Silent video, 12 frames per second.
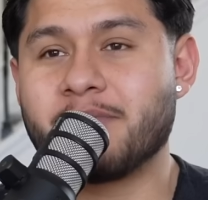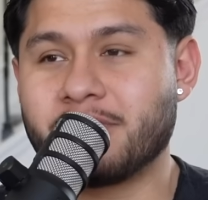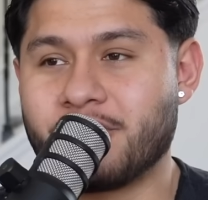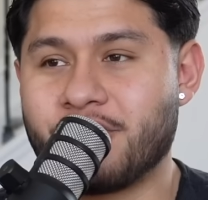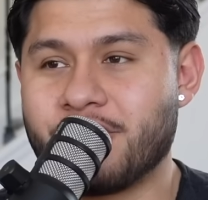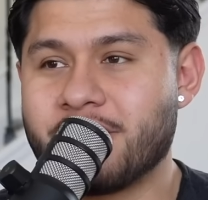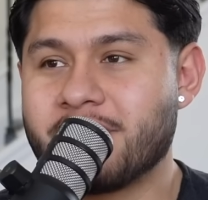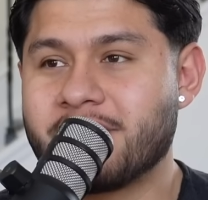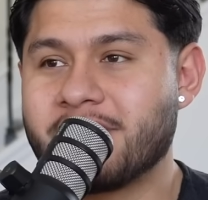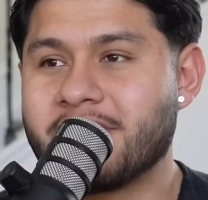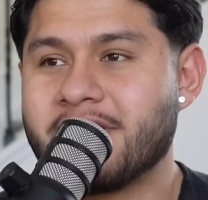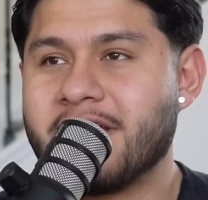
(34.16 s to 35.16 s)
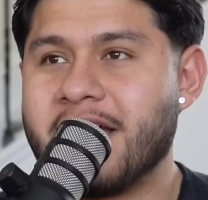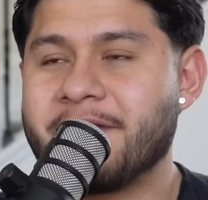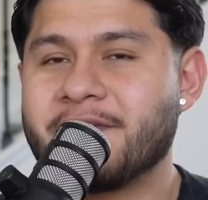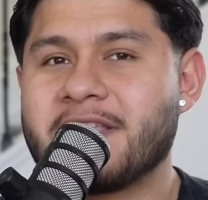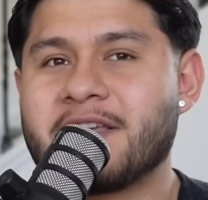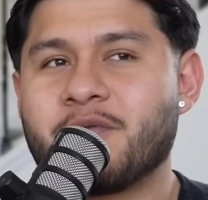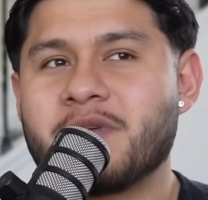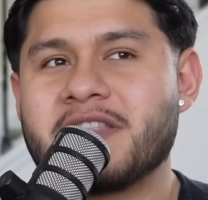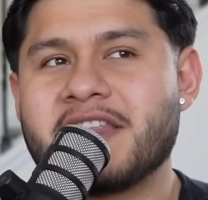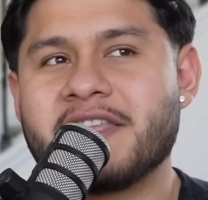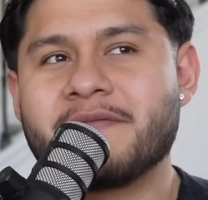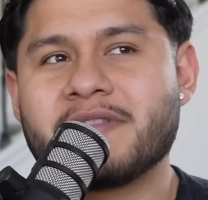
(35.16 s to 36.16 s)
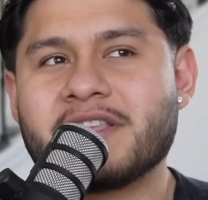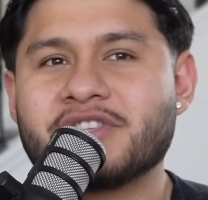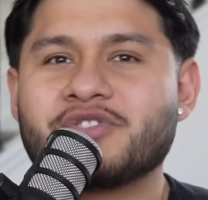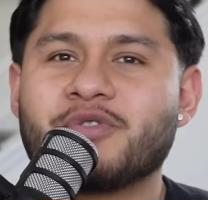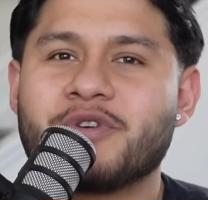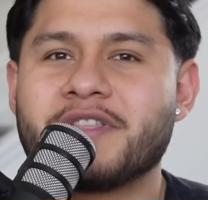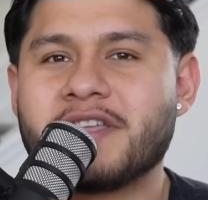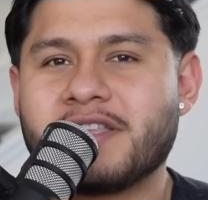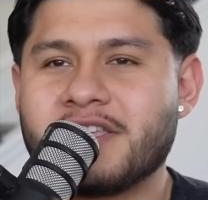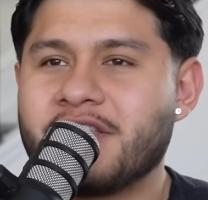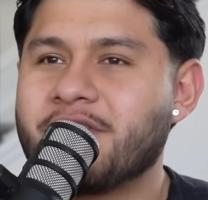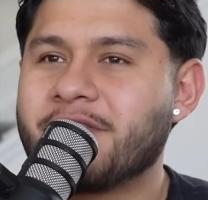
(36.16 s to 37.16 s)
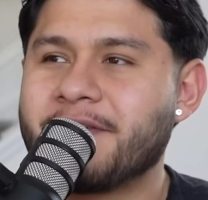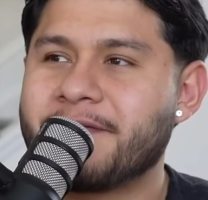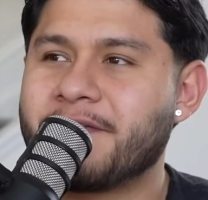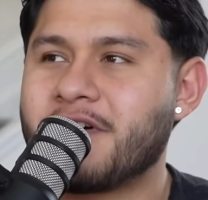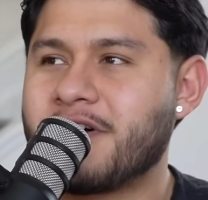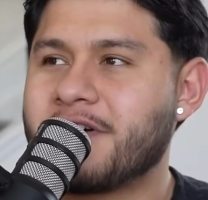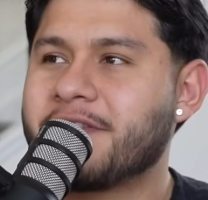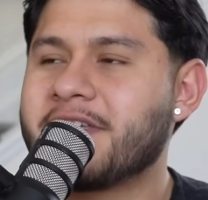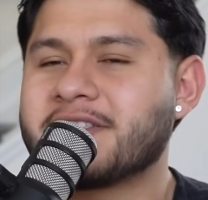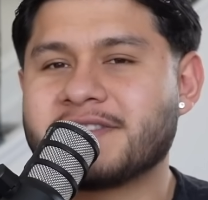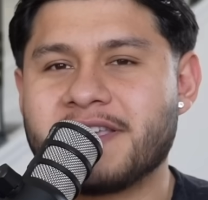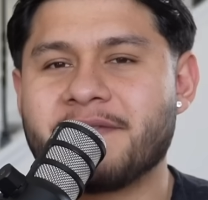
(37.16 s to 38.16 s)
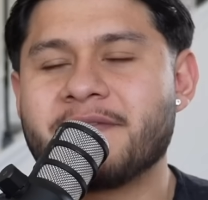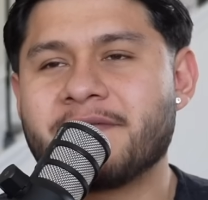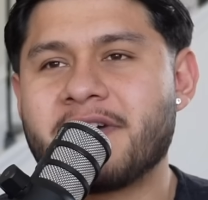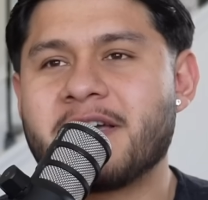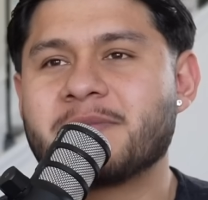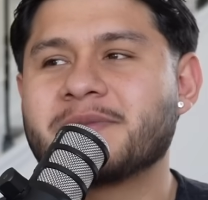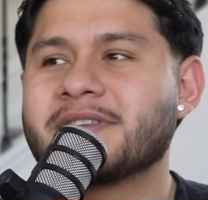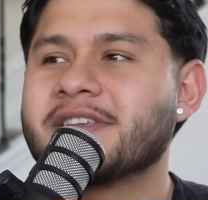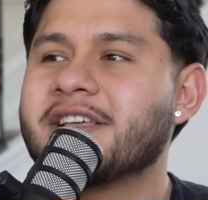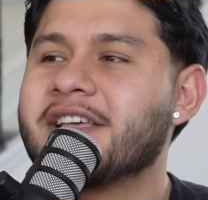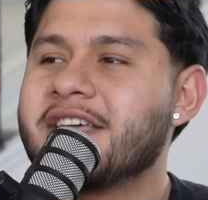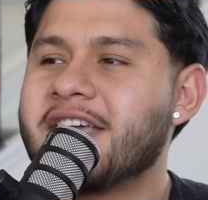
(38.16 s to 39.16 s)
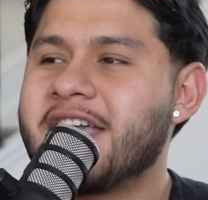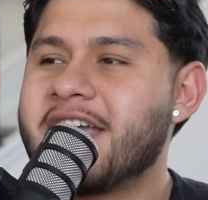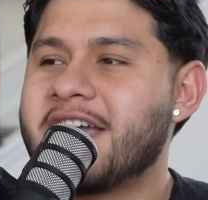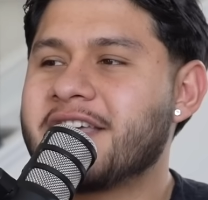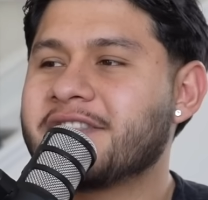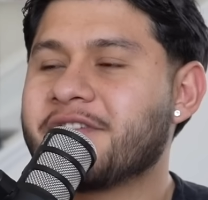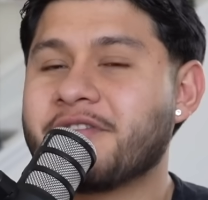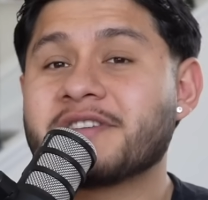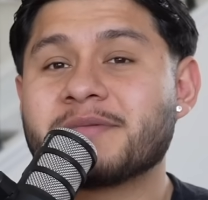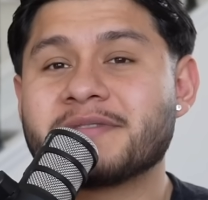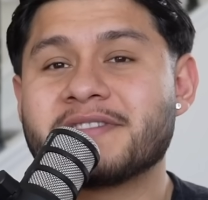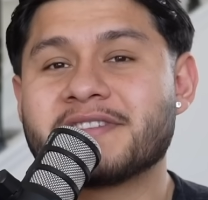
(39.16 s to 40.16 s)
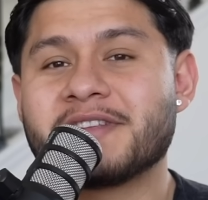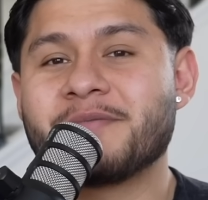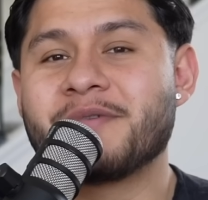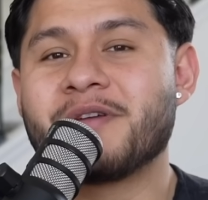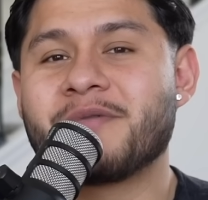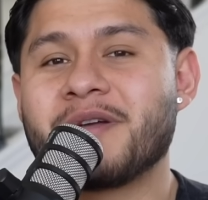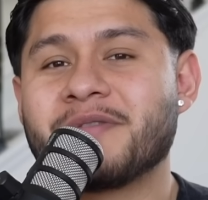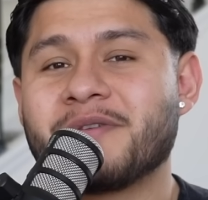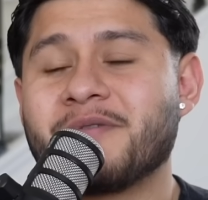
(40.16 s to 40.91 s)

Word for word: a blur. I feel like we didn't even enjoy the, you know, the fall Thanksgiving vibes. And Christmas is going to be around the